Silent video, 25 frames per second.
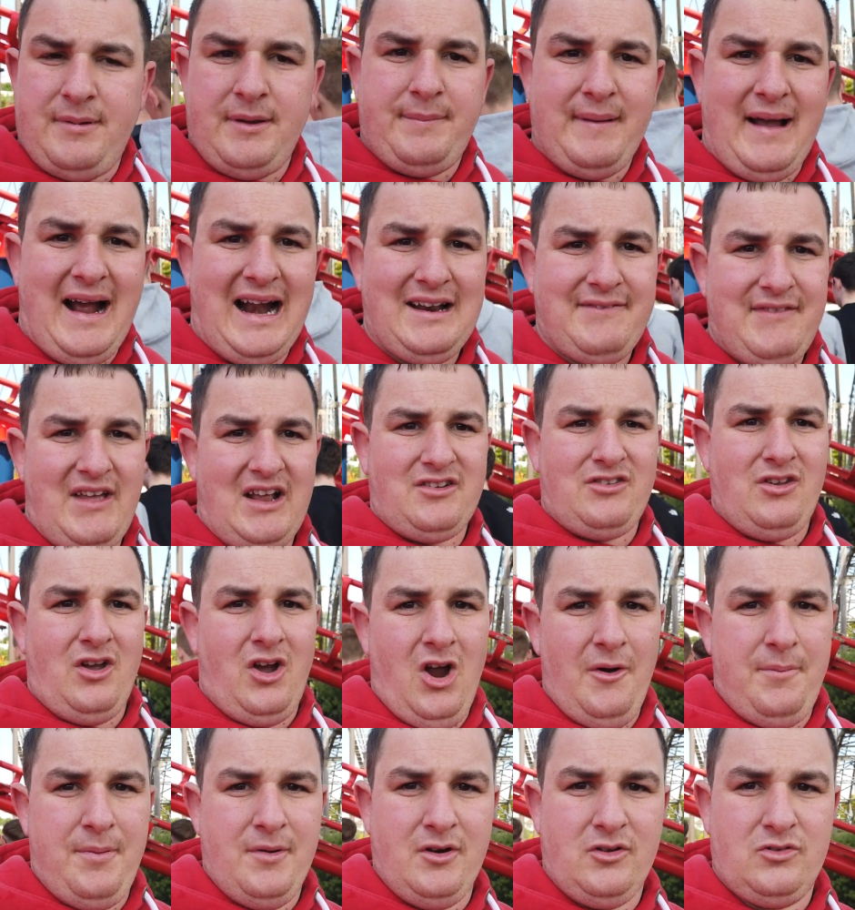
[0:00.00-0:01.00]
Be bad if that's
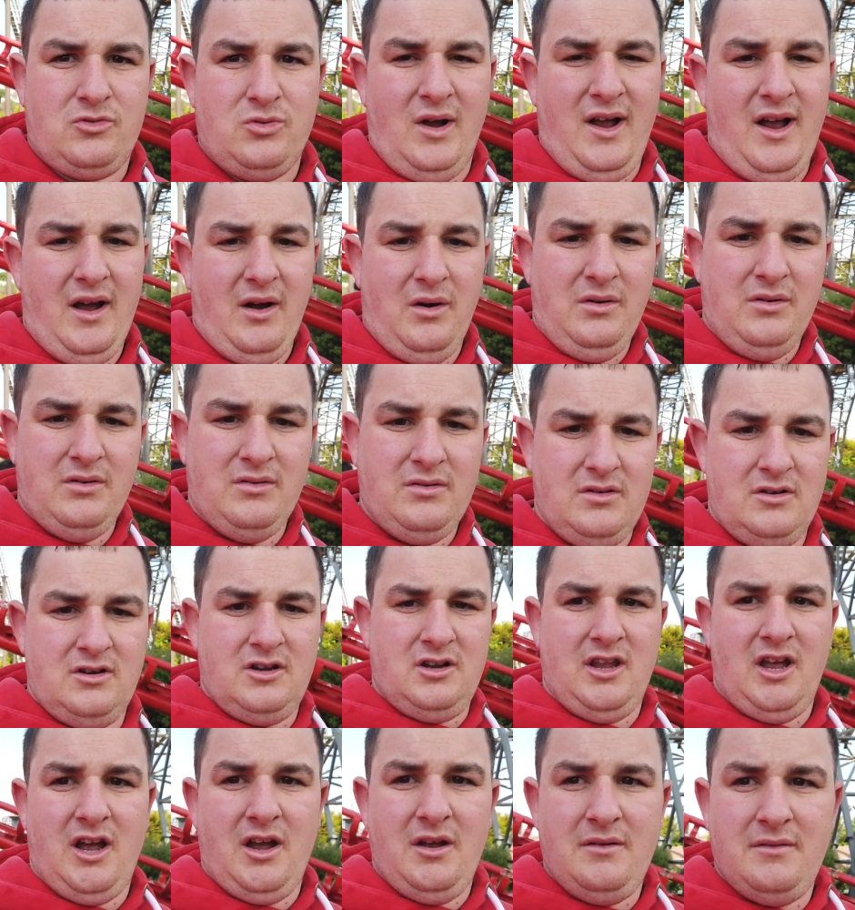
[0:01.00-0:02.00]
not open as well,
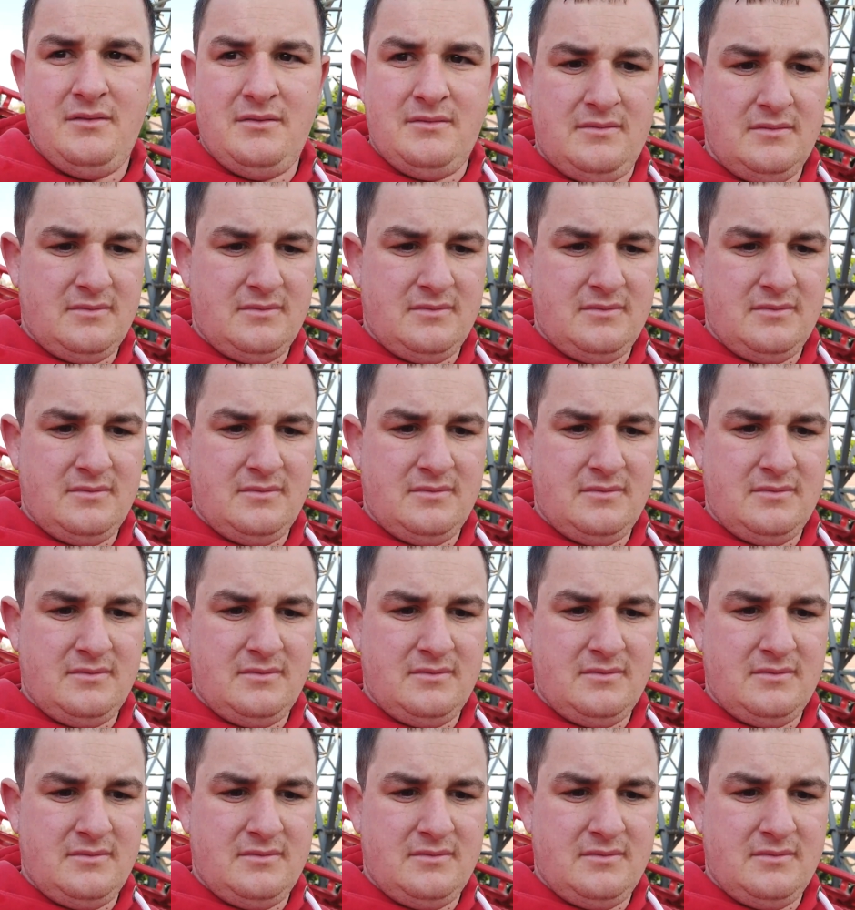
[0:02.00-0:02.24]
you know.